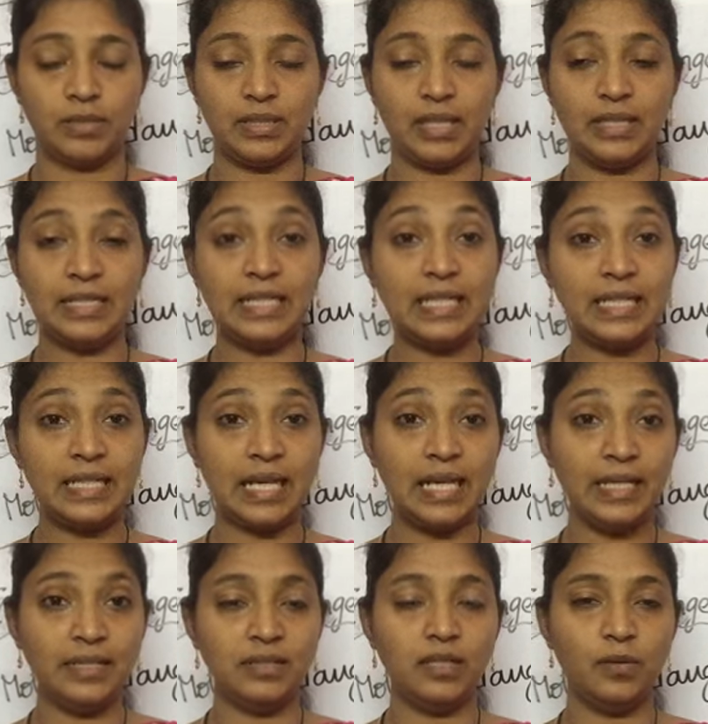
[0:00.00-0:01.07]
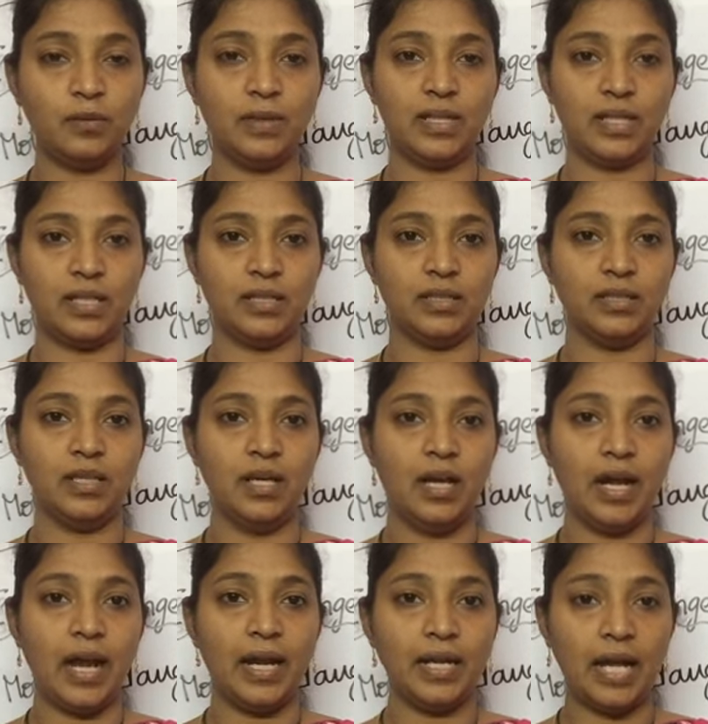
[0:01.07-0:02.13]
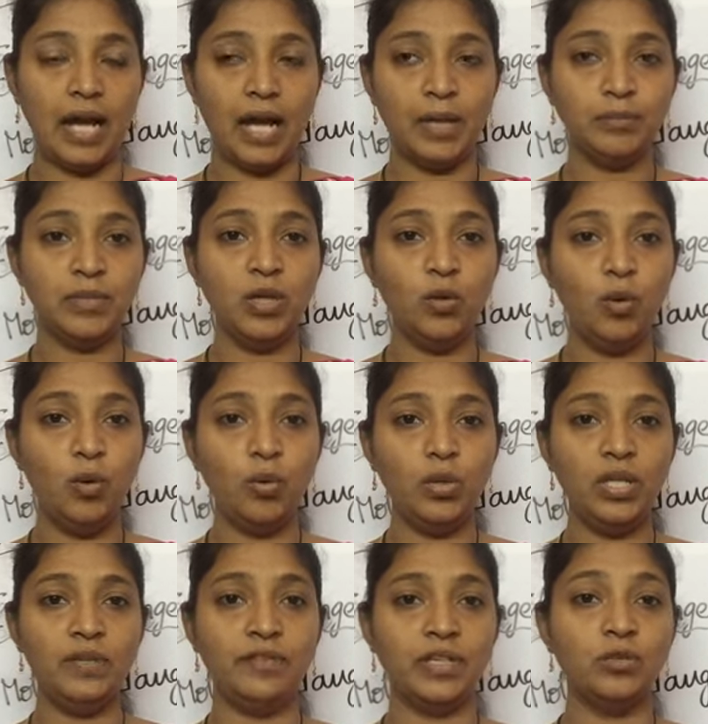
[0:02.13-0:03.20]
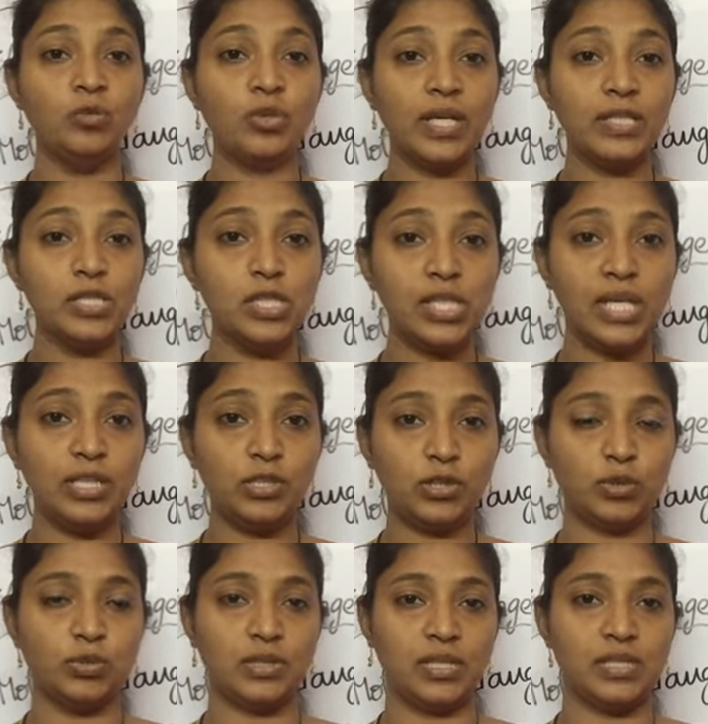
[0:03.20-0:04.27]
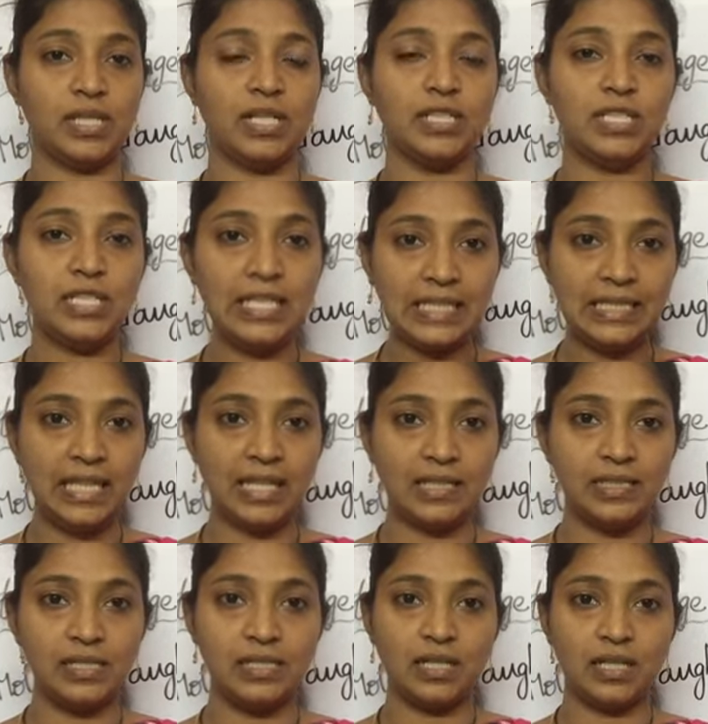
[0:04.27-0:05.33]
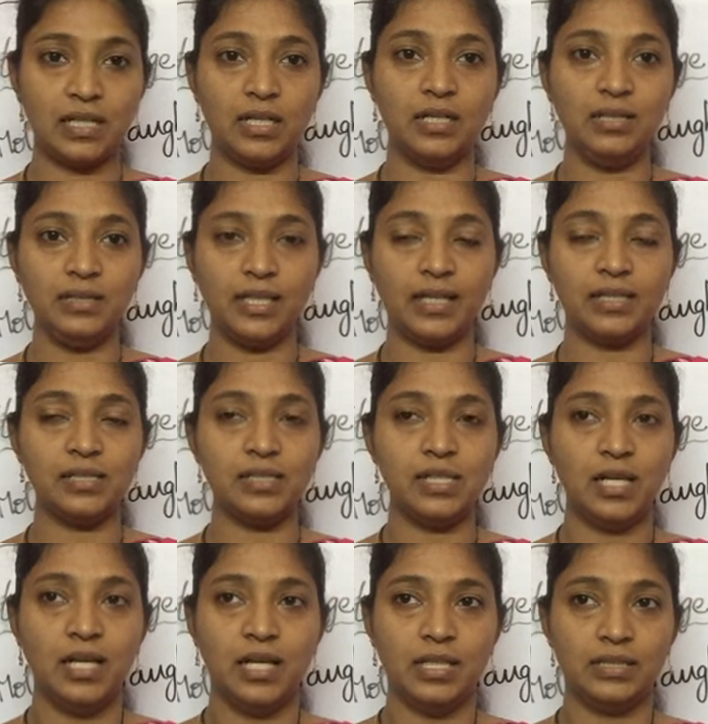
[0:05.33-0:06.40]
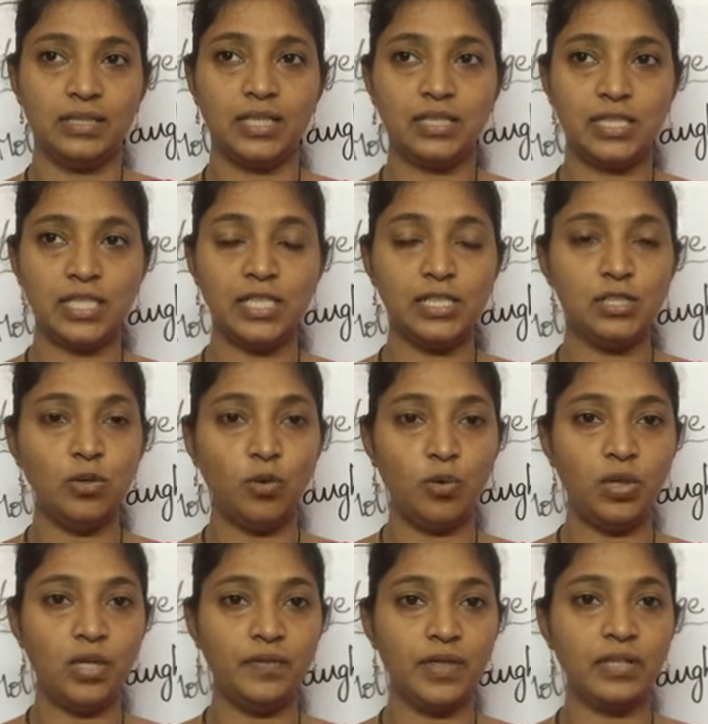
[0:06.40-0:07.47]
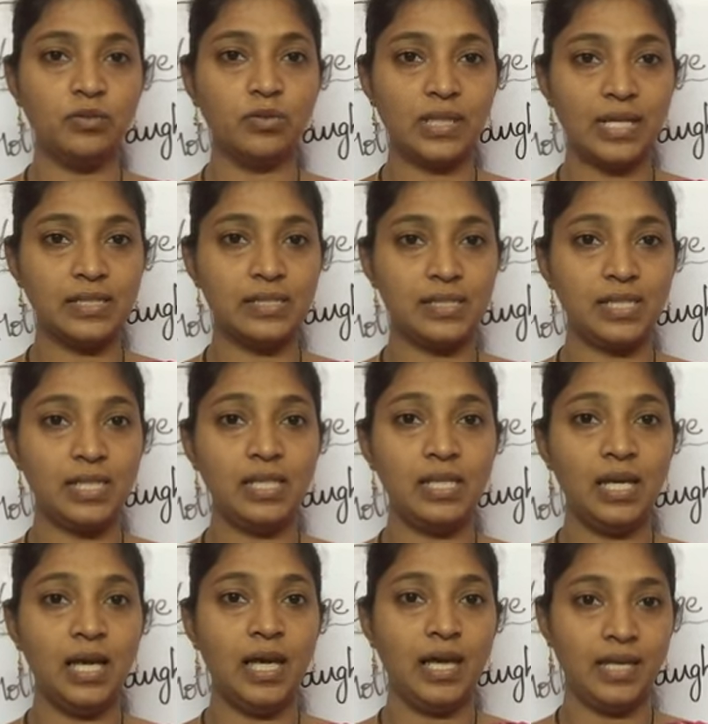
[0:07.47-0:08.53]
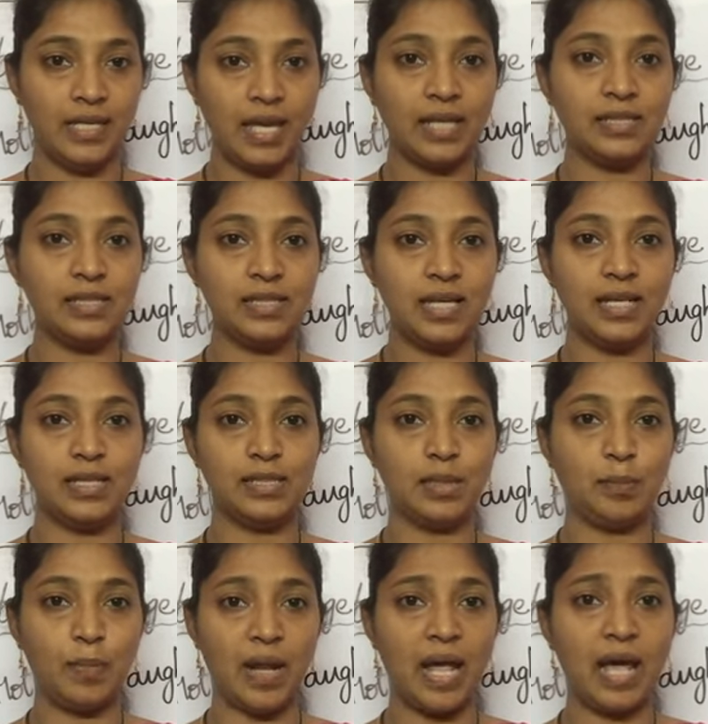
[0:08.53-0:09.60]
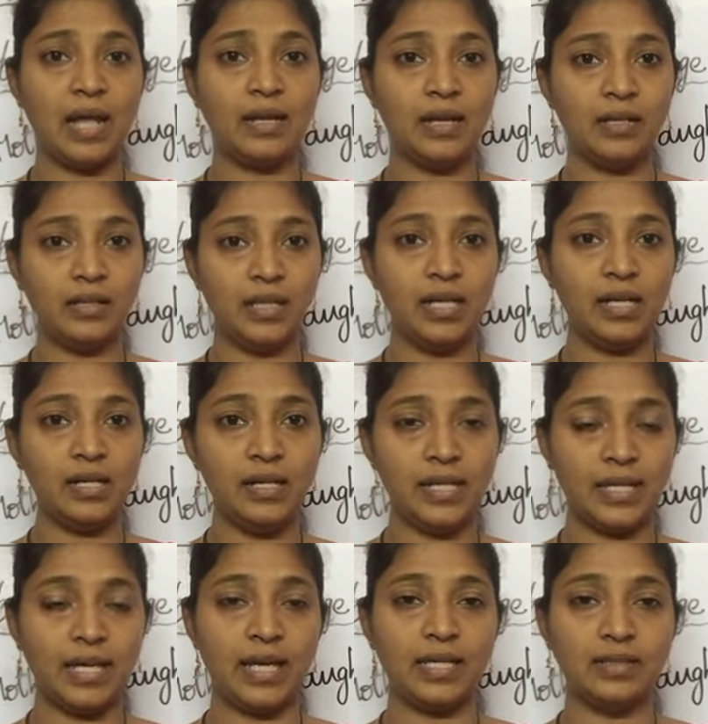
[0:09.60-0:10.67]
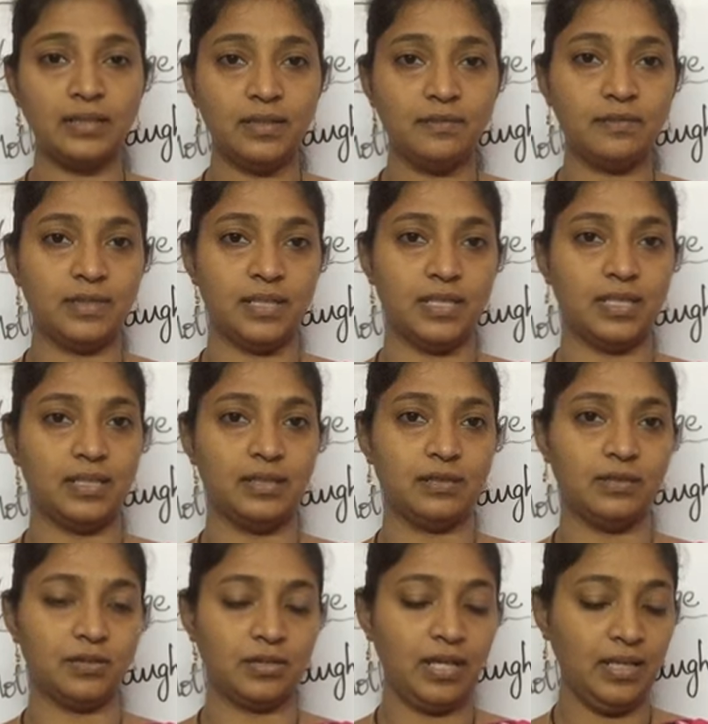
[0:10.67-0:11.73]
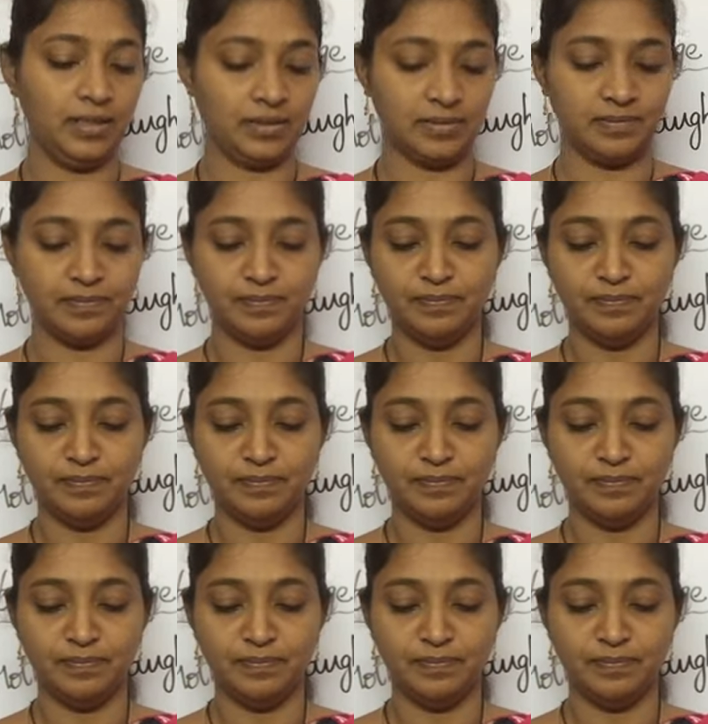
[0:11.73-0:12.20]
They're decaying the world, and I'm the only one who can see through this. And she thinks, the girl thinks, that she's the only one who can see, yes, there is a plan and they're decaying the world. Okay.